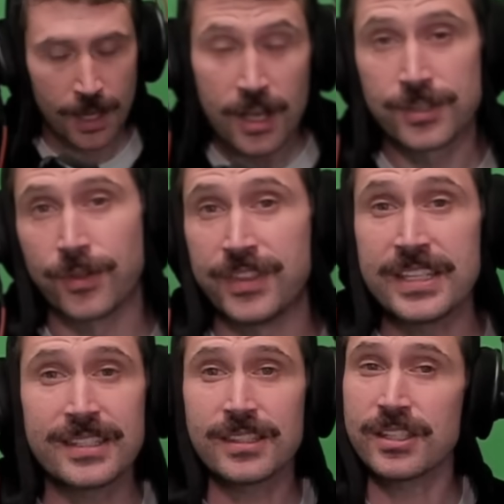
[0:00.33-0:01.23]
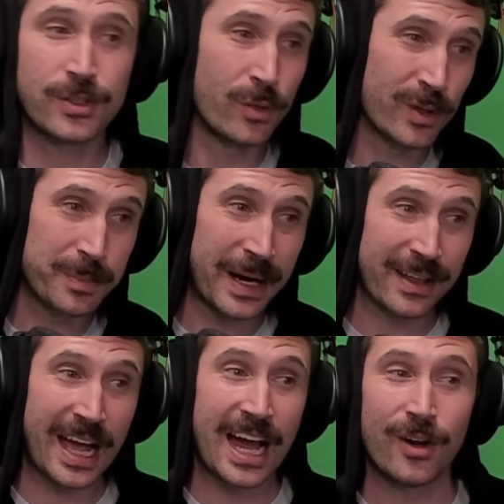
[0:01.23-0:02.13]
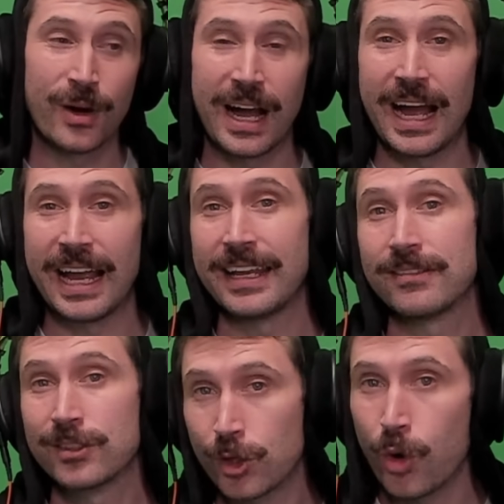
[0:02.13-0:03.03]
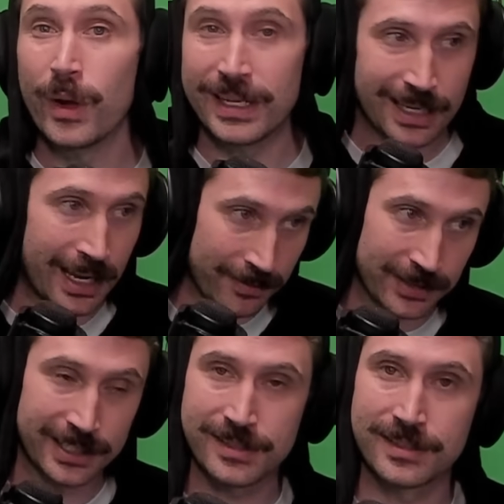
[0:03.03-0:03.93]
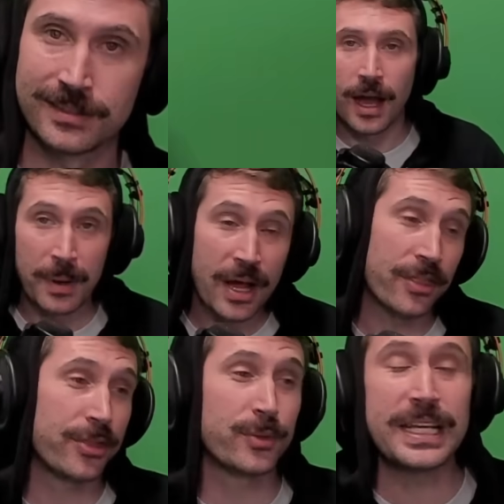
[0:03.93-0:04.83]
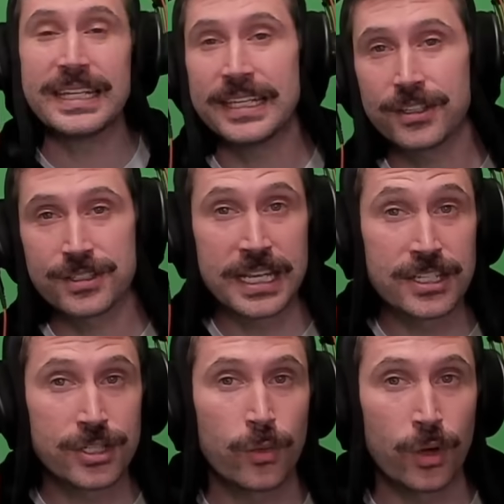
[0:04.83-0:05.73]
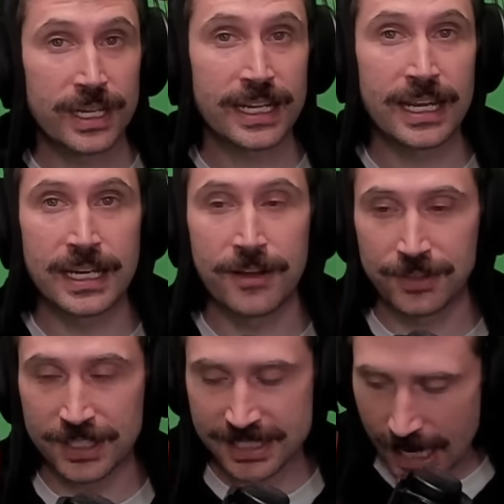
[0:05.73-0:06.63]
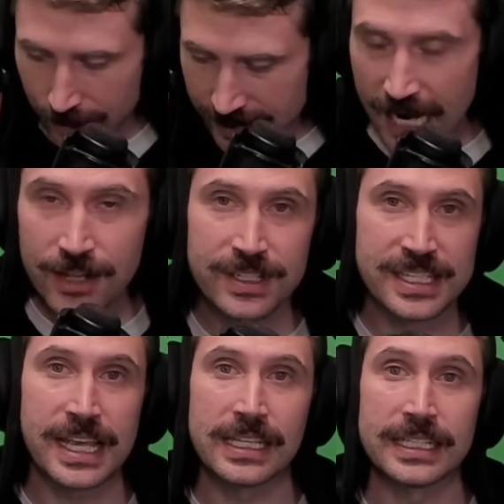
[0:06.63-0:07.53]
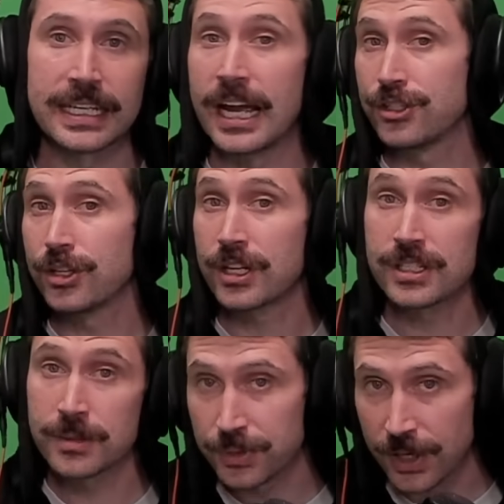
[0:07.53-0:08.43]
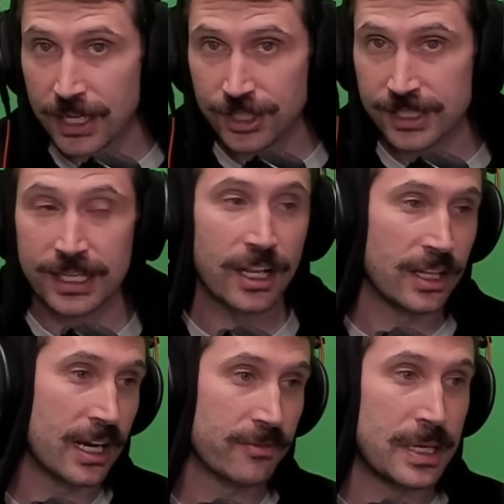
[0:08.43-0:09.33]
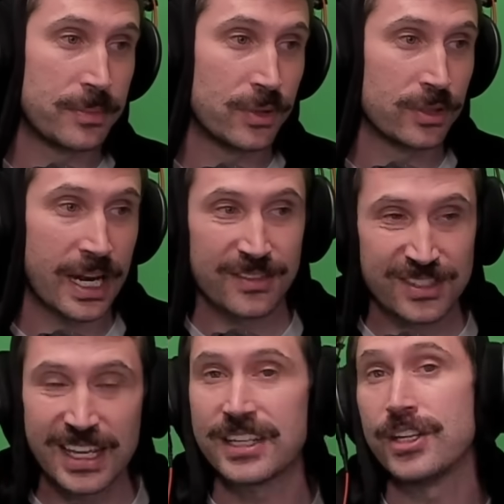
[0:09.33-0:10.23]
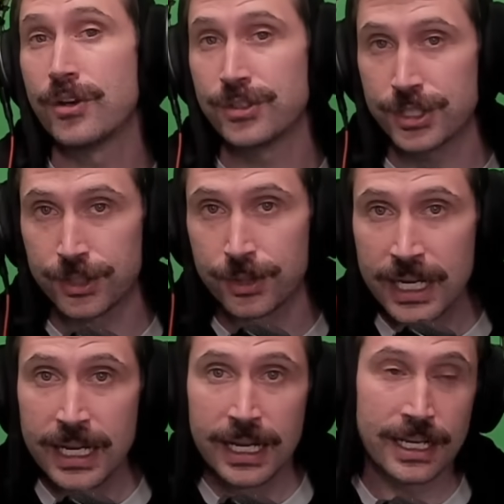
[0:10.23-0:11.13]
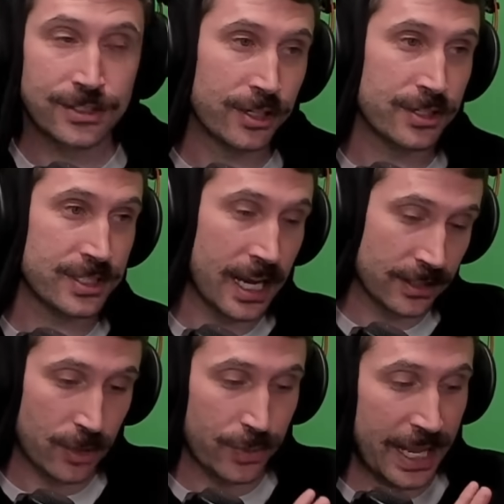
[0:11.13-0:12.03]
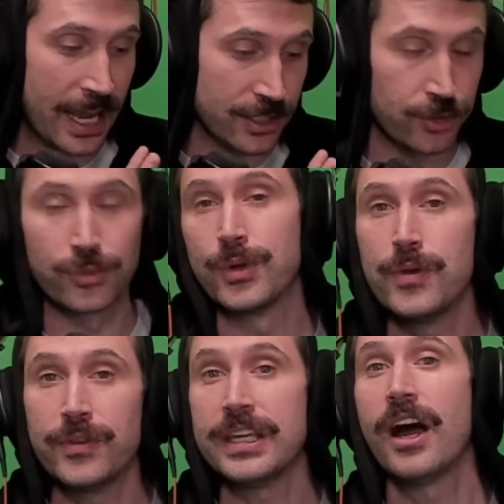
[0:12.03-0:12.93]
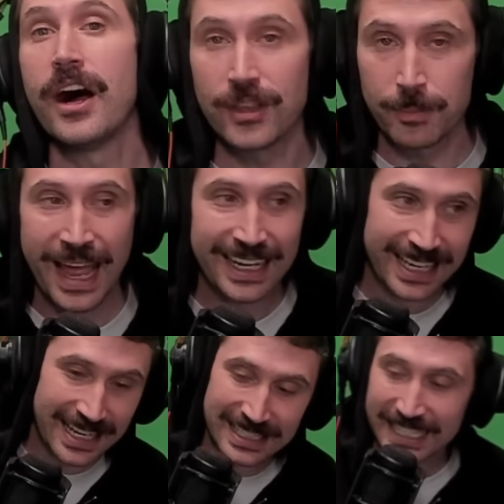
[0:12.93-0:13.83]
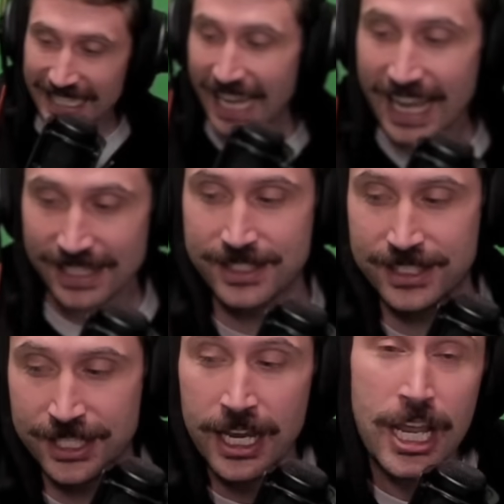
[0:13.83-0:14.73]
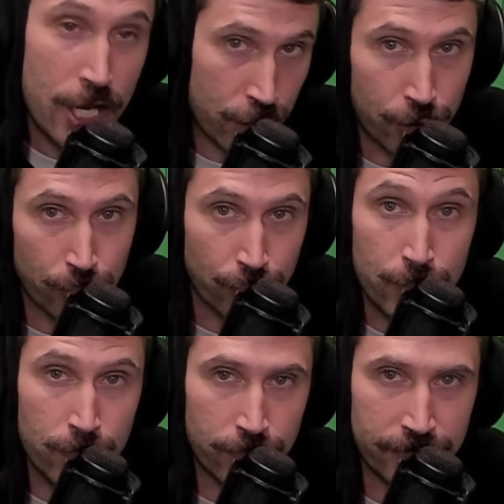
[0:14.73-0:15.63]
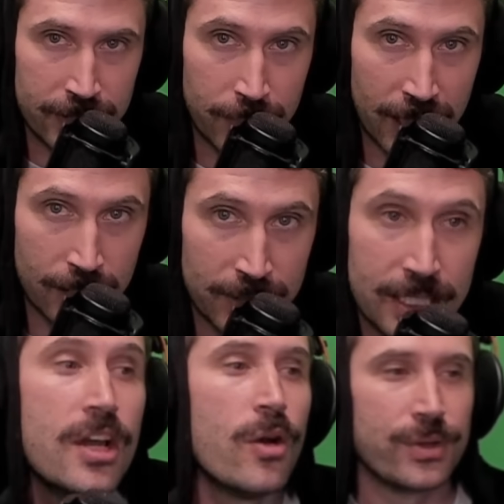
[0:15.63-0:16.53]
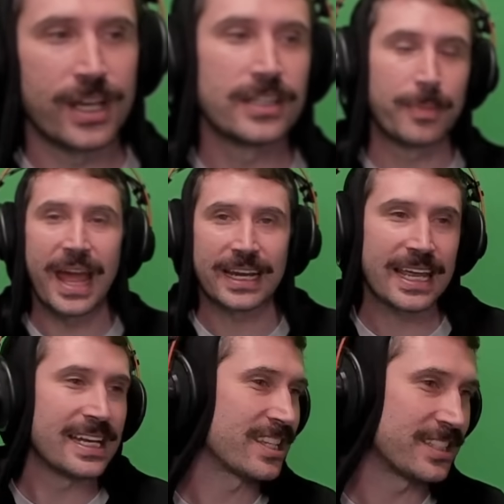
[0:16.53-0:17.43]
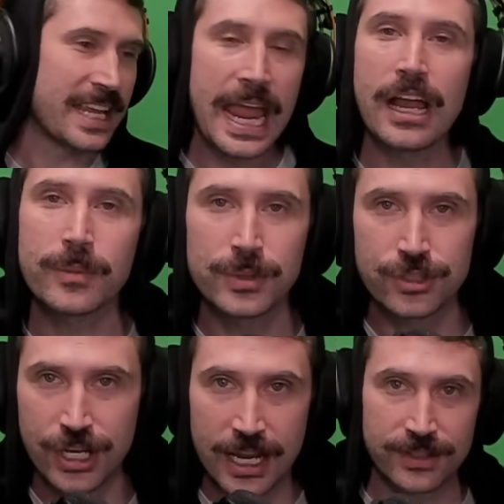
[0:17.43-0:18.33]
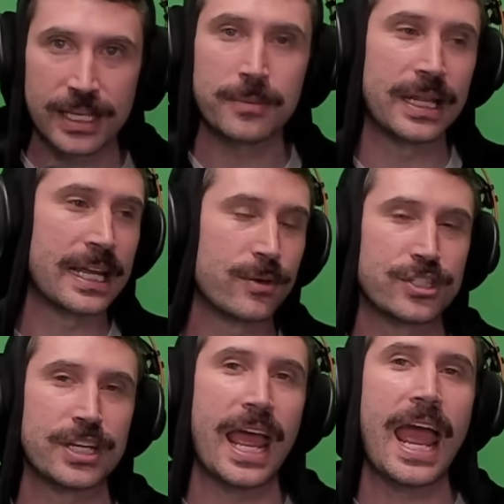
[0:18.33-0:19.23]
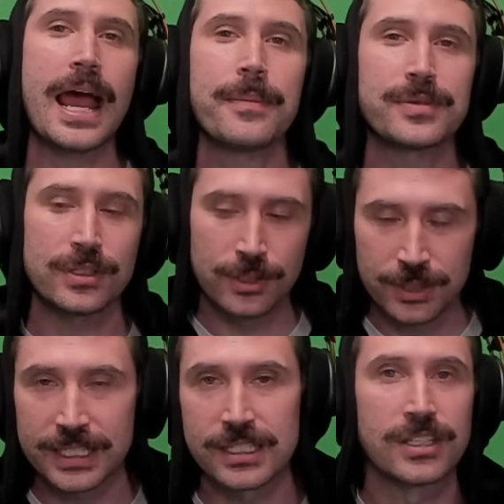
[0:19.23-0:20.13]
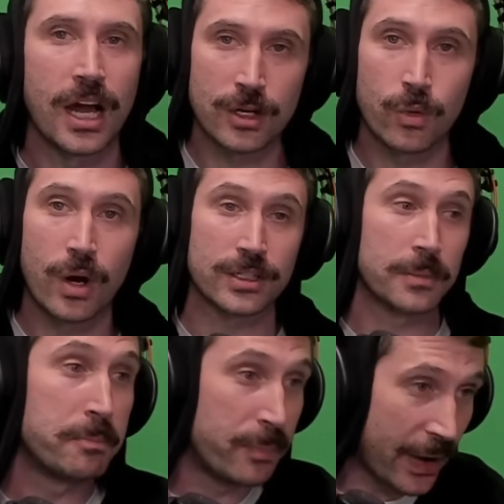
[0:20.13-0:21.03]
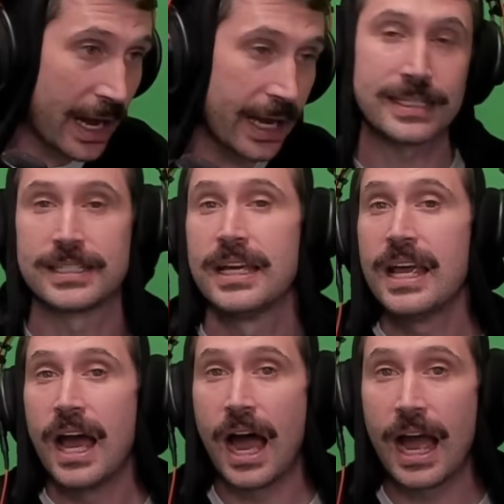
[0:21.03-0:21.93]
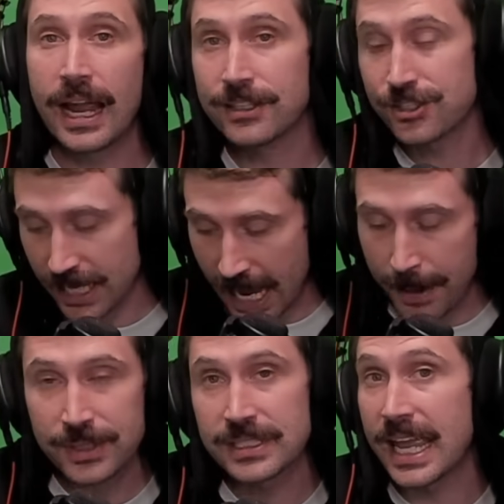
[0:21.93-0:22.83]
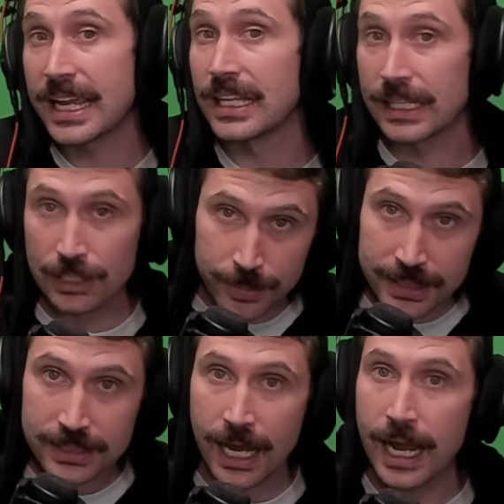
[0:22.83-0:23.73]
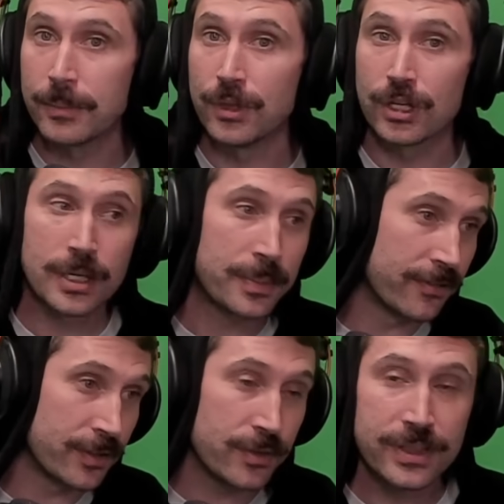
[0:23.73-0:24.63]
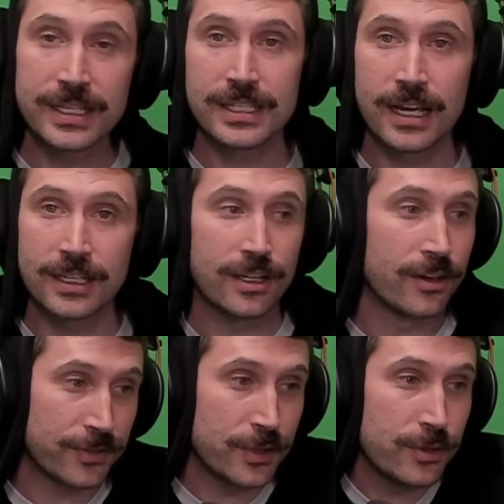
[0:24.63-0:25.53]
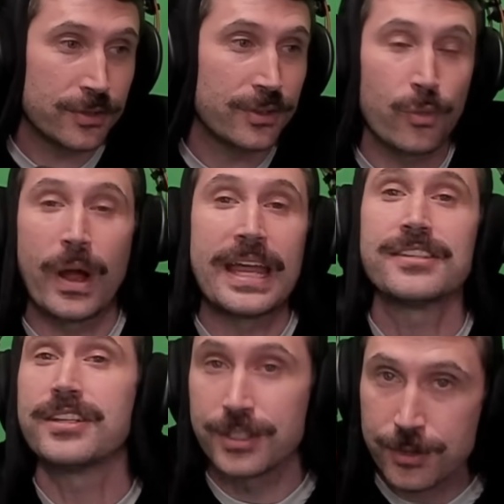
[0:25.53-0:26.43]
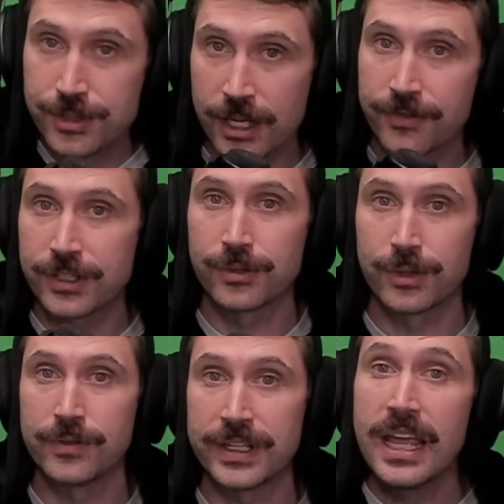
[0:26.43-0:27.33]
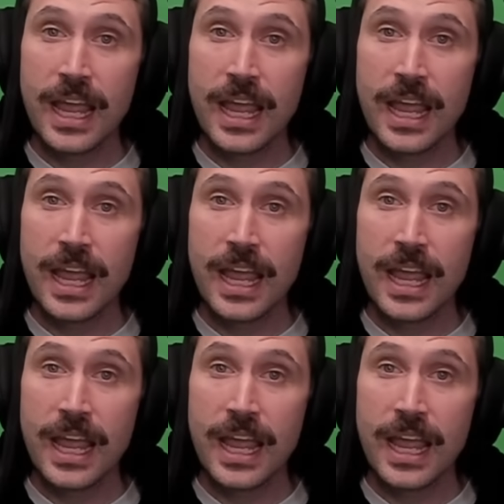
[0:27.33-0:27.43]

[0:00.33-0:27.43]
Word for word: So, this is the story about how I quit Netflix. About three years into working at Netflix, I was kind of excelling. I took on some projects that a lot of people kind of said no to. It turns out that we had Groovy on the back end. Yes groovy baby was on the back end it's a terrible jvm language it absolutely is dog water but i just happened to take a little bit of time look up a few things out you know a few ways to do stuff in groovy